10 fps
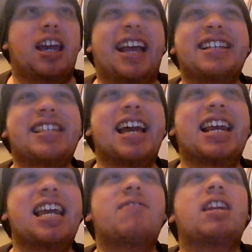is that
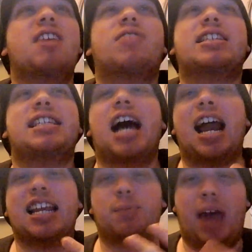even if it's
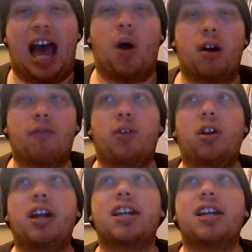not as powerful,